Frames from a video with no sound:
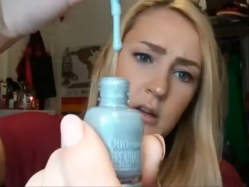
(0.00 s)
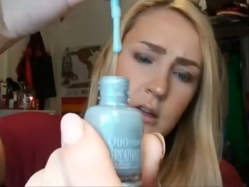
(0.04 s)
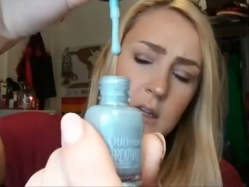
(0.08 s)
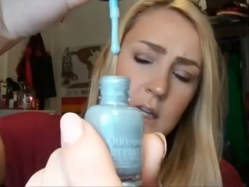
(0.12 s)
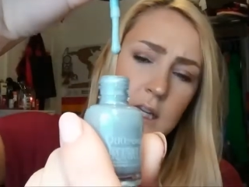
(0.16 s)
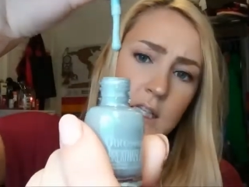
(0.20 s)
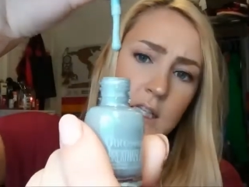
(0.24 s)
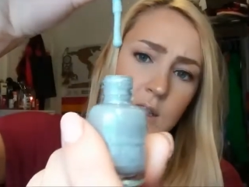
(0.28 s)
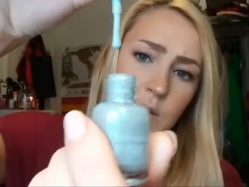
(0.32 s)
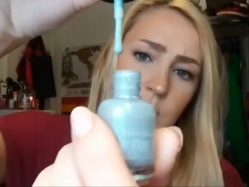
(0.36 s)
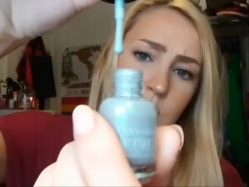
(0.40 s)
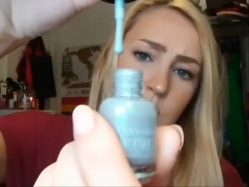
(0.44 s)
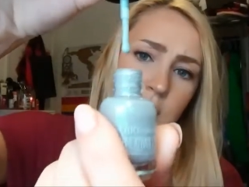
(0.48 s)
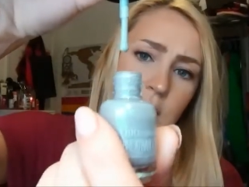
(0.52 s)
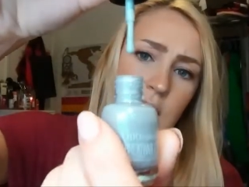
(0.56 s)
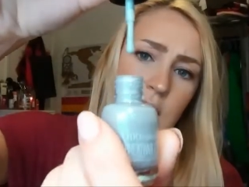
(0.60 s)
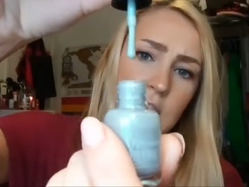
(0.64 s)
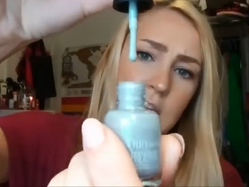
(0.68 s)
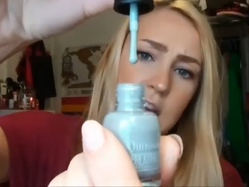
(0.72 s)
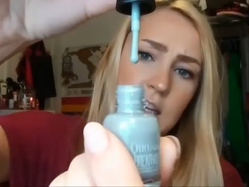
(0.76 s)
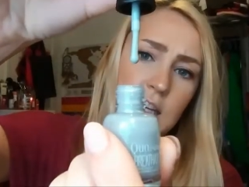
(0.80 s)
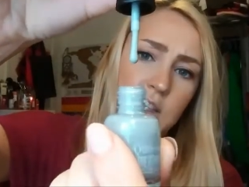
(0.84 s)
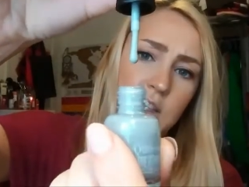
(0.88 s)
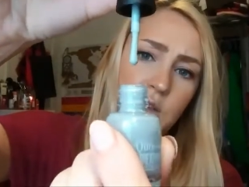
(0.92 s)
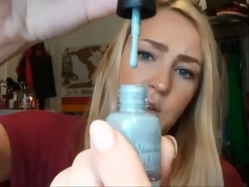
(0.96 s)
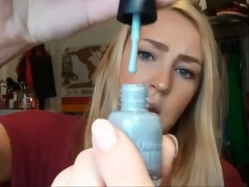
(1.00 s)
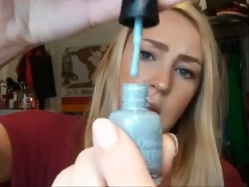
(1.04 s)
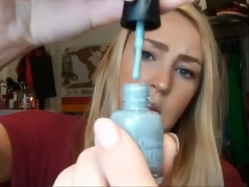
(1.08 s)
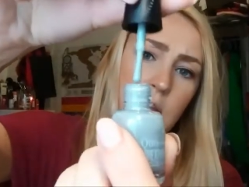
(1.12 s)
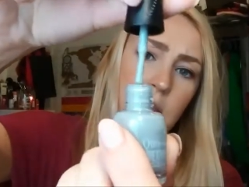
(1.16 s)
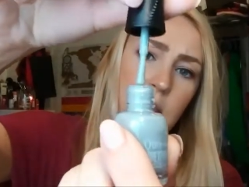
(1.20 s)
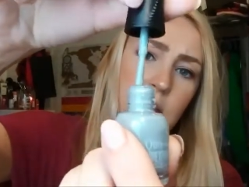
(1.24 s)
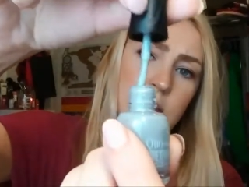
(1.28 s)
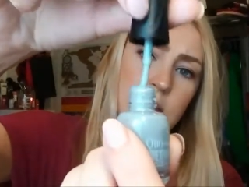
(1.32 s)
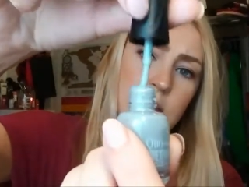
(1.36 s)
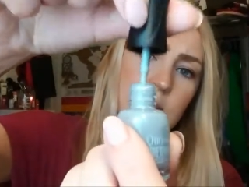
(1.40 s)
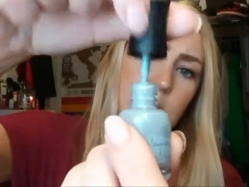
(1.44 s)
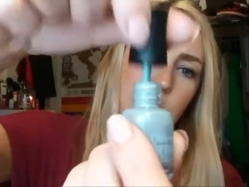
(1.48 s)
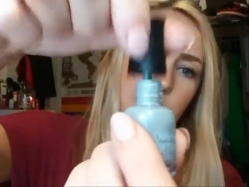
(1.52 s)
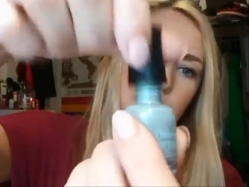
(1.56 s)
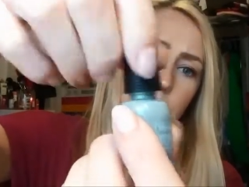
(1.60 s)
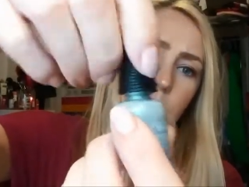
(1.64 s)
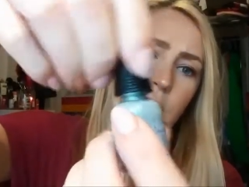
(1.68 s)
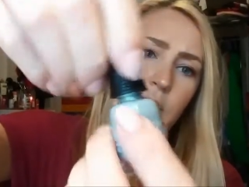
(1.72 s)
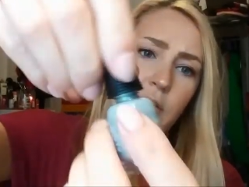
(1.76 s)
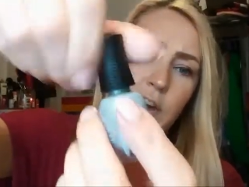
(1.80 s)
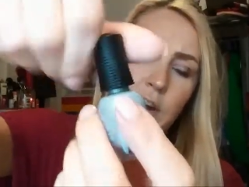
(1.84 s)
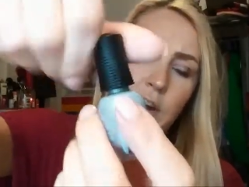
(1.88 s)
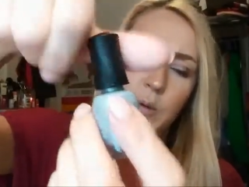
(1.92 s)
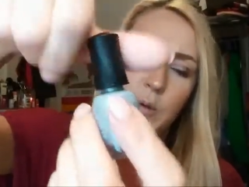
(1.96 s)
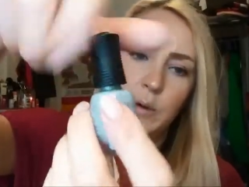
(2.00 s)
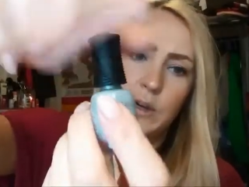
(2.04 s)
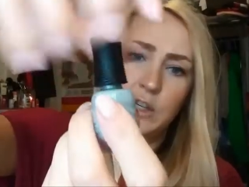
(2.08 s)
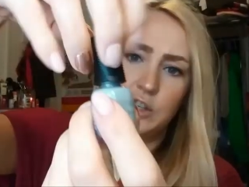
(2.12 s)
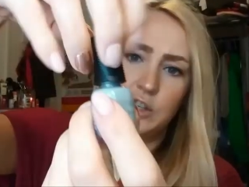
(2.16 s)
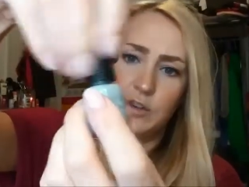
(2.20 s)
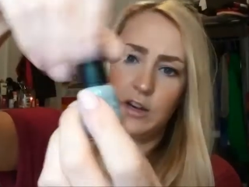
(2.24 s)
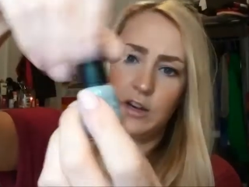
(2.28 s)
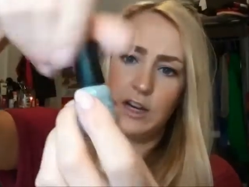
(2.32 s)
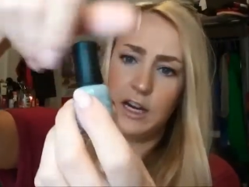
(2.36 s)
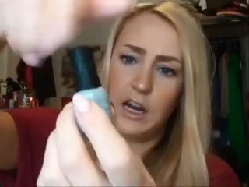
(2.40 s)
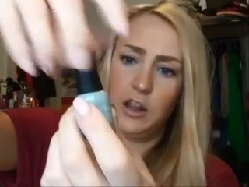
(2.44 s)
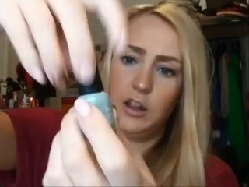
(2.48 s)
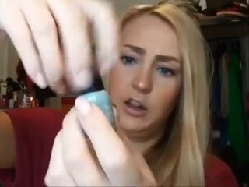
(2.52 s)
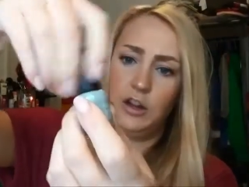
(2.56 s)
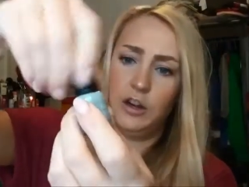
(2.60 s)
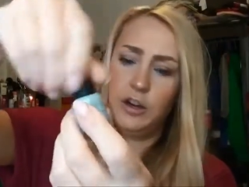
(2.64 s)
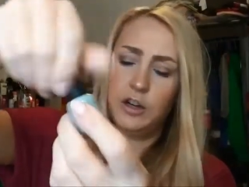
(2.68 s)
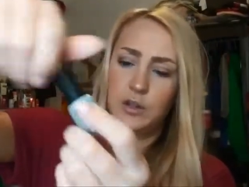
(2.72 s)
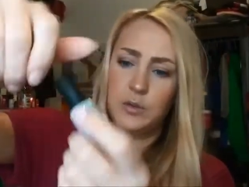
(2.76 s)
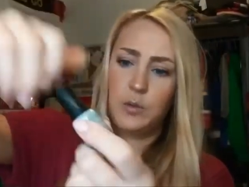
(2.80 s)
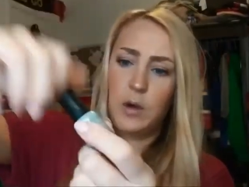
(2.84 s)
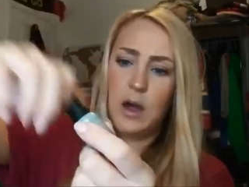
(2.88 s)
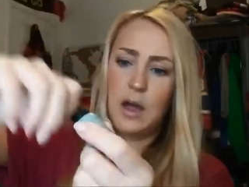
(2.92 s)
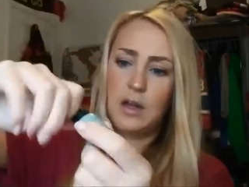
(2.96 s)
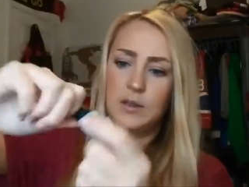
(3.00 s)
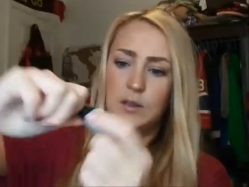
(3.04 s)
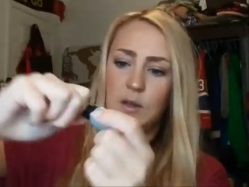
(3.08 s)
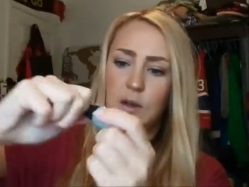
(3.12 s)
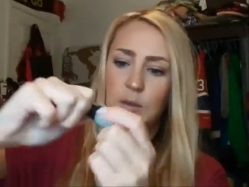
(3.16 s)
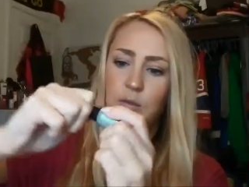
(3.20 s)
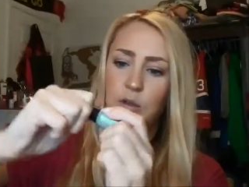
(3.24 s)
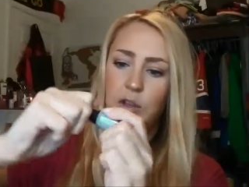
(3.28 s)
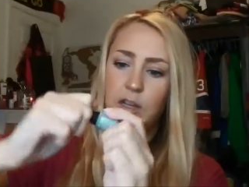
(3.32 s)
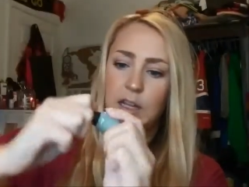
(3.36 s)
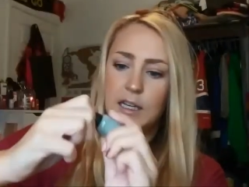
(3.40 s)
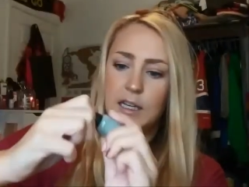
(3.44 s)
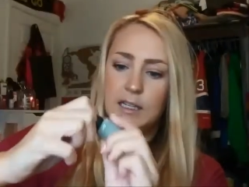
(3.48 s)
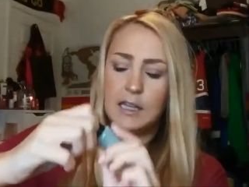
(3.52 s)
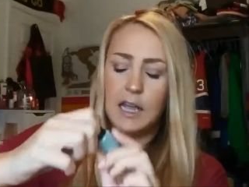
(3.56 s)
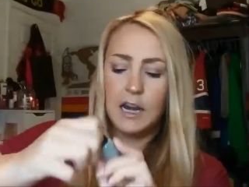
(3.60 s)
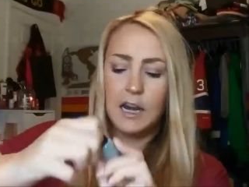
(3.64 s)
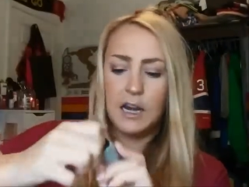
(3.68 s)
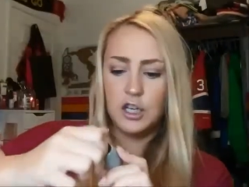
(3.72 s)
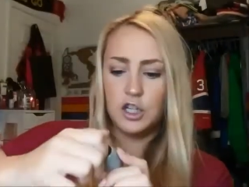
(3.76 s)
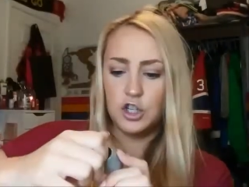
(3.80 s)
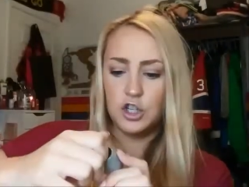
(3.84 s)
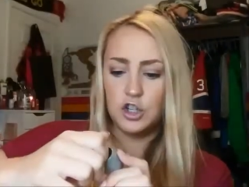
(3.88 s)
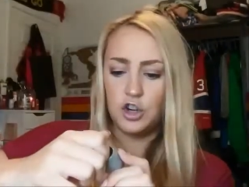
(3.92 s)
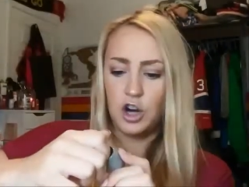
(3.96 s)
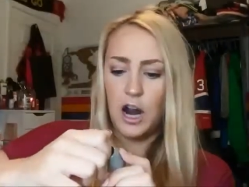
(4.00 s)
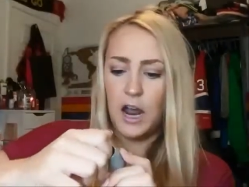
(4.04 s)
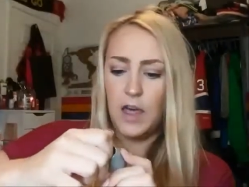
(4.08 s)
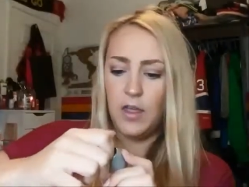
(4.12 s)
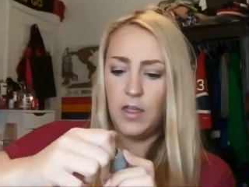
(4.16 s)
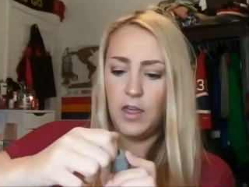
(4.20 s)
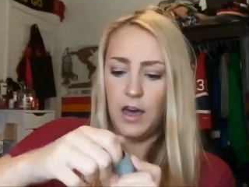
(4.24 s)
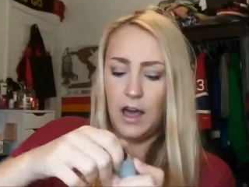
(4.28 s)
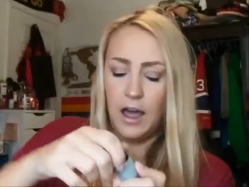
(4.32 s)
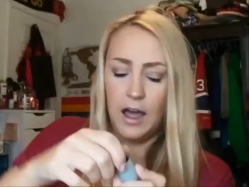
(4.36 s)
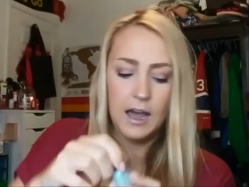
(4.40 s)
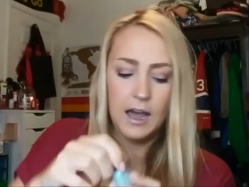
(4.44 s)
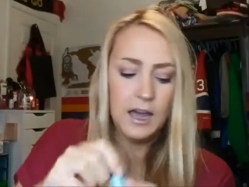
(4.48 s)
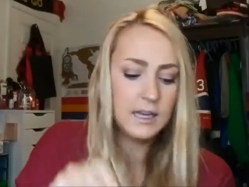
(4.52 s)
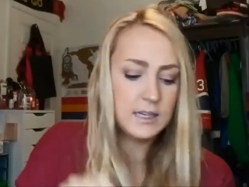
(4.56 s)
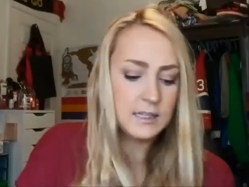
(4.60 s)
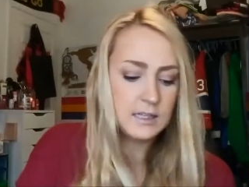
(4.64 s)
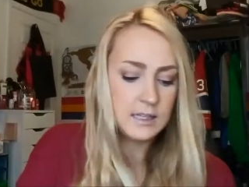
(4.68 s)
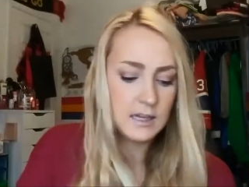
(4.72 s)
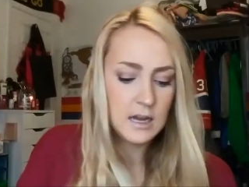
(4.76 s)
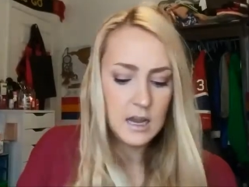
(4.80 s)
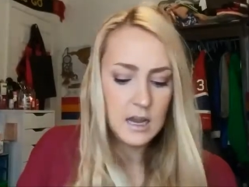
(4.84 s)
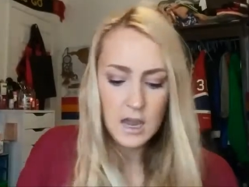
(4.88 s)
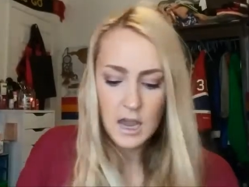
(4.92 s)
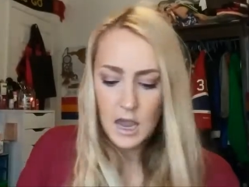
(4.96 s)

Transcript: That's a really nice gray. That's like a perfect wintry color as well. So I'm really excited to try that.